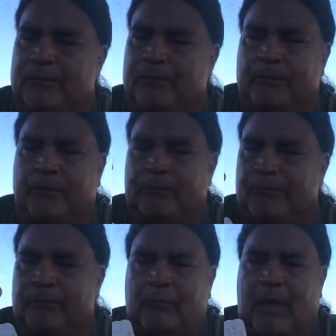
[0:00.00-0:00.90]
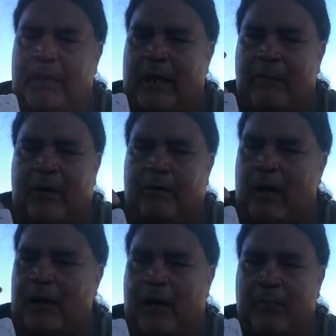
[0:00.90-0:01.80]
I got my
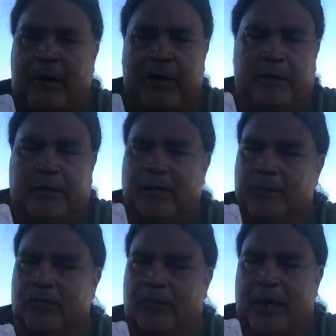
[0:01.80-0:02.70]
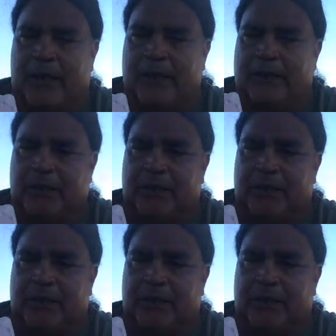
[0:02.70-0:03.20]
Demon Dragons in here with my